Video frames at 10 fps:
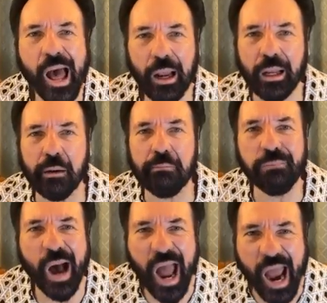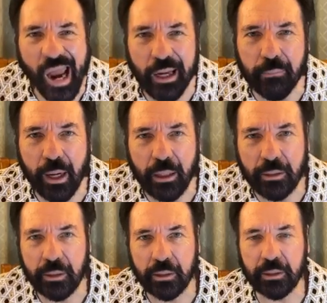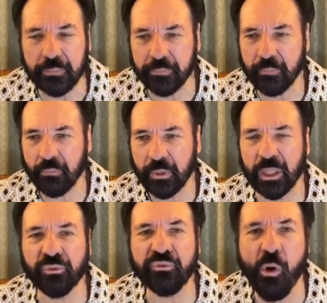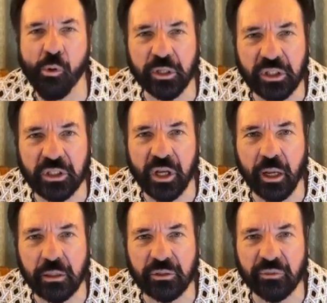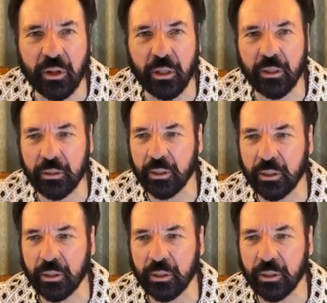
Alabama, as forest as Huntsville,